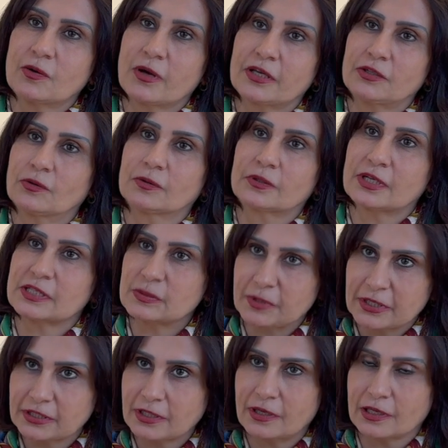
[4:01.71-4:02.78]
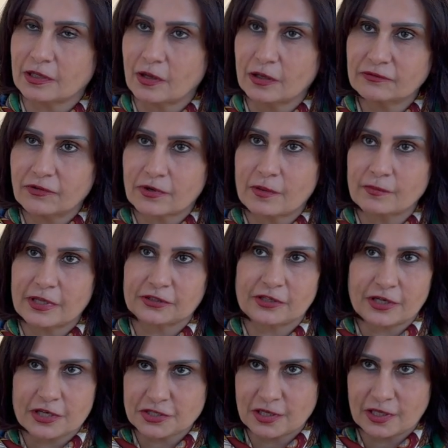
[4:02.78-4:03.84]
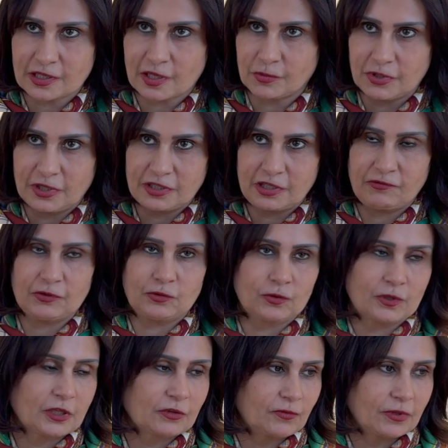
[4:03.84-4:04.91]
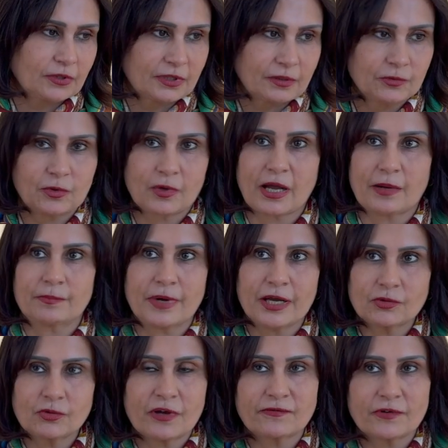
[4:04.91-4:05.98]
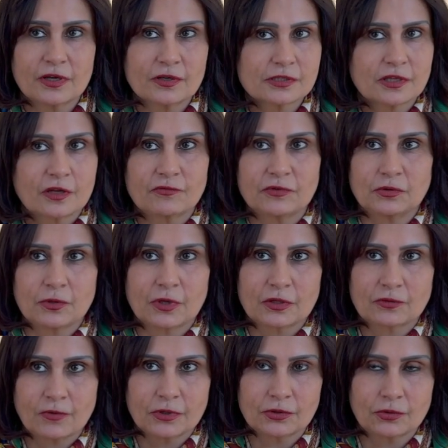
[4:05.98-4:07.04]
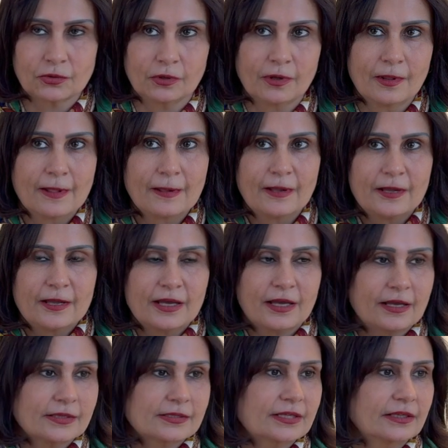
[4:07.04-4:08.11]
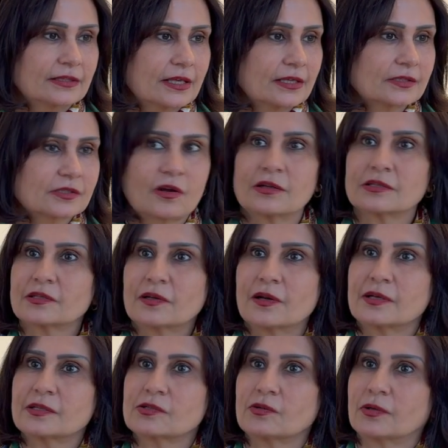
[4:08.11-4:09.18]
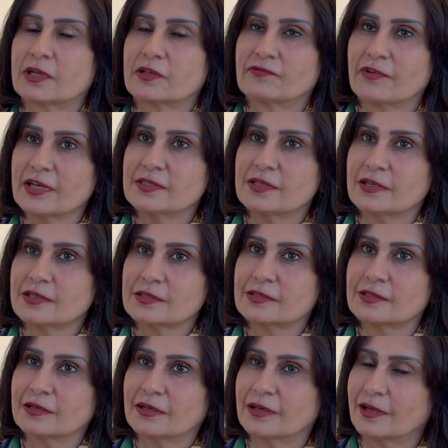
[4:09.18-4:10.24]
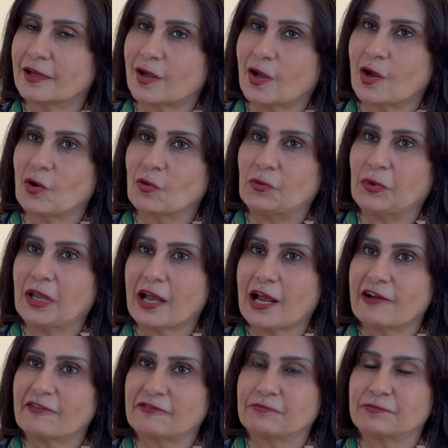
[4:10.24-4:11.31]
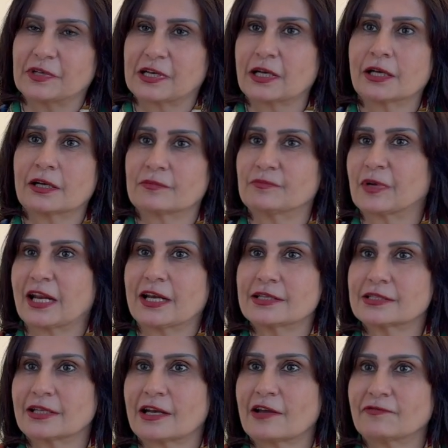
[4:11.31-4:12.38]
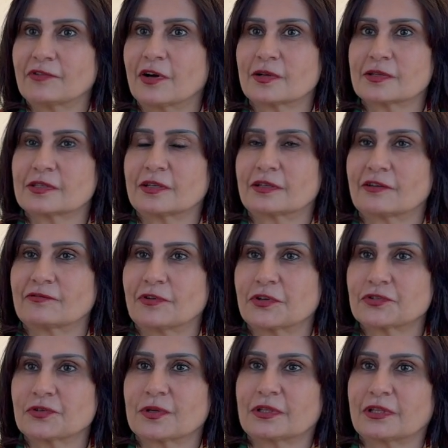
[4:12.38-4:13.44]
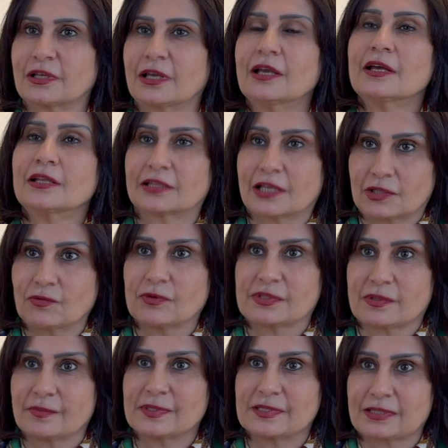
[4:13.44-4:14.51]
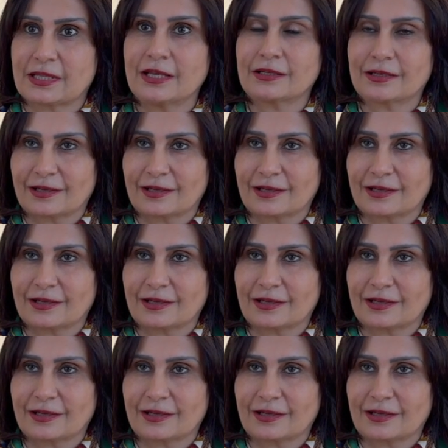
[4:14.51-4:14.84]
I don't expect a lot from international community. We do not want them to come back to Afghanistan. We do not want to send us counselors or advisors. We have brilliant brains in Afghanistan. Unfortunately, that was a mistake.